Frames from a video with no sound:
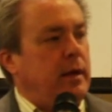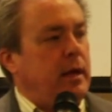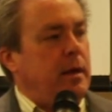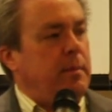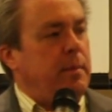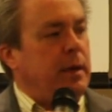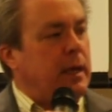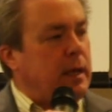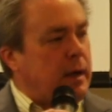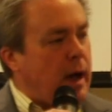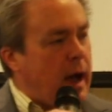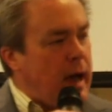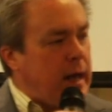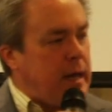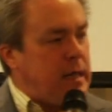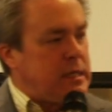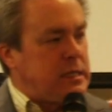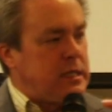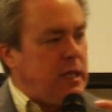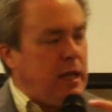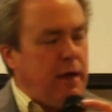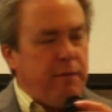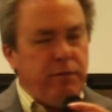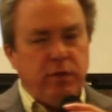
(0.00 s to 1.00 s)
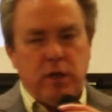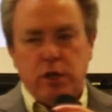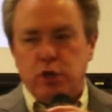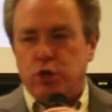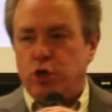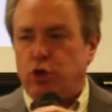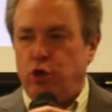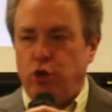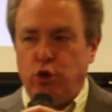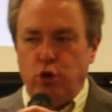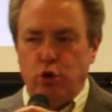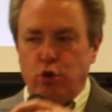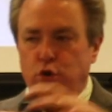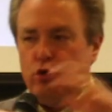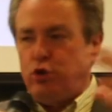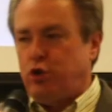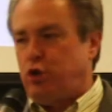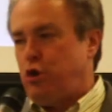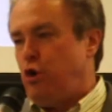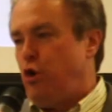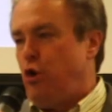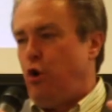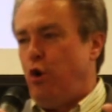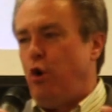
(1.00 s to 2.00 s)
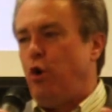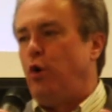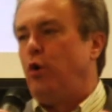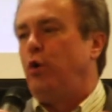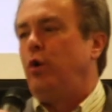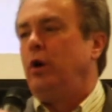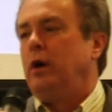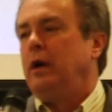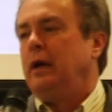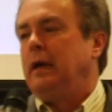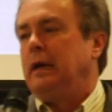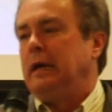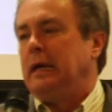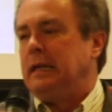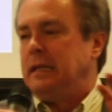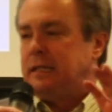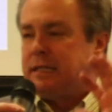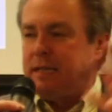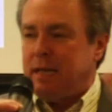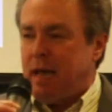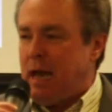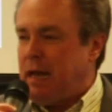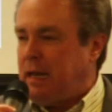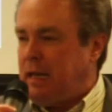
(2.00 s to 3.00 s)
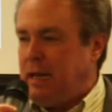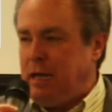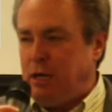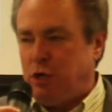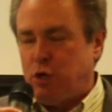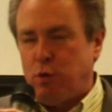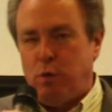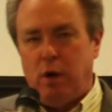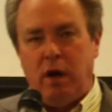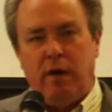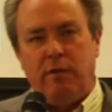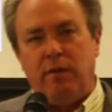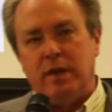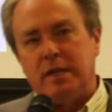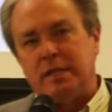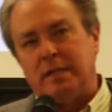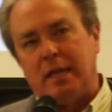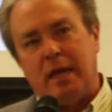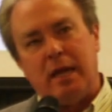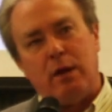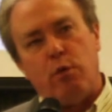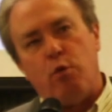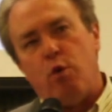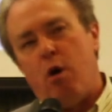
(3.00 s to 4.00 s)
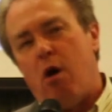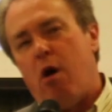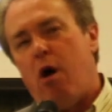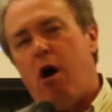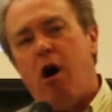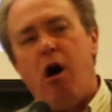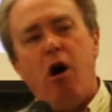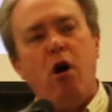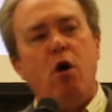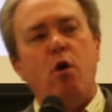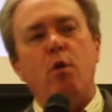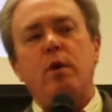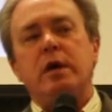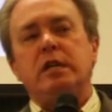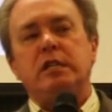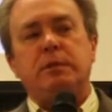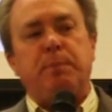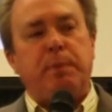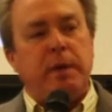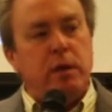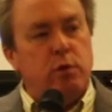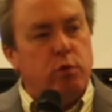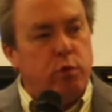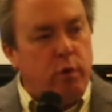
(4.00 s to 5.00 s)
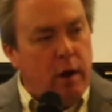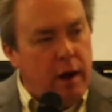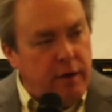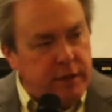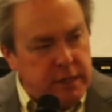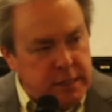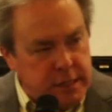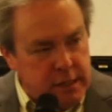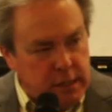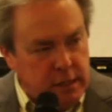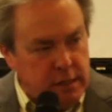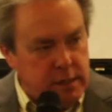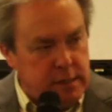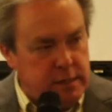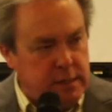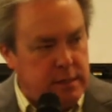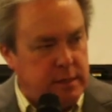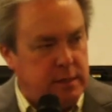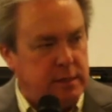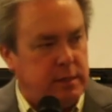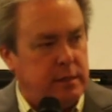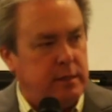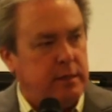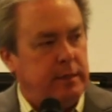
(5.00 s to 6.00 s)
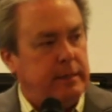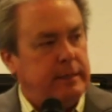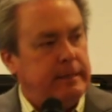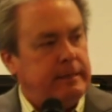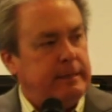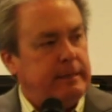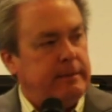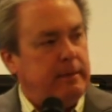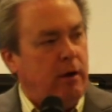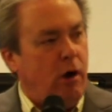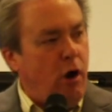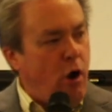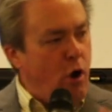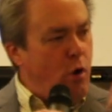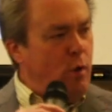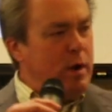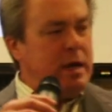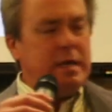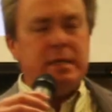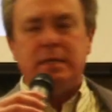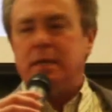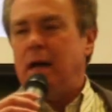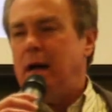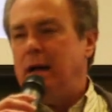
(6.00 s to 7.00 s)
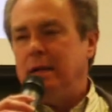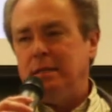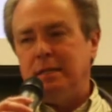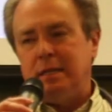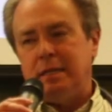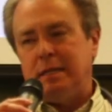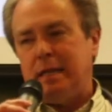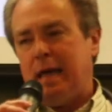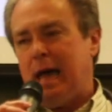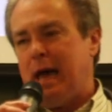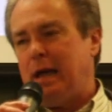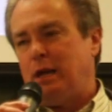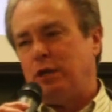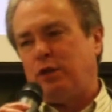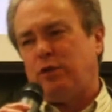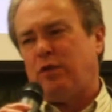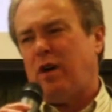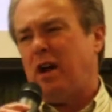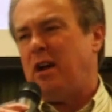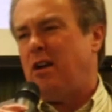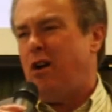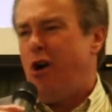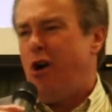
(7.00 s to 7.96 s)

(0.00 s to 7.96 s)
But God has left this huge hole inside each one of us that will always be restless, always unsatisfied,